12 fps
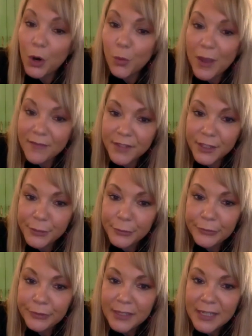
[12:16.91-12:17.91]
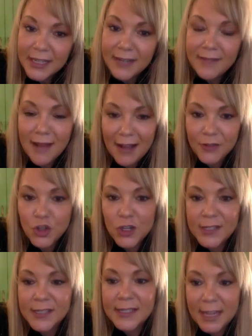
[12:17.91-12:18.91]
to grow revenue
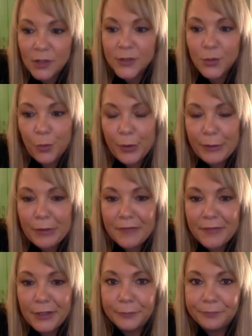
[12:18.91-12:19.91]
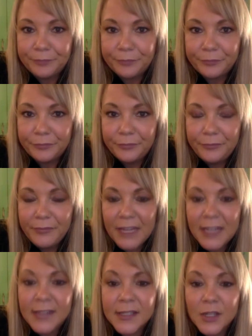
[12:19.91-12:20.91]
not just sales growing
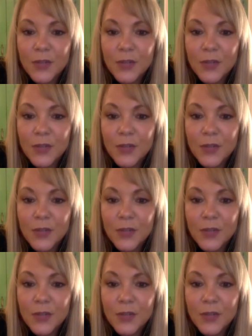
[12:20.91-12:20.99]
revenue mm.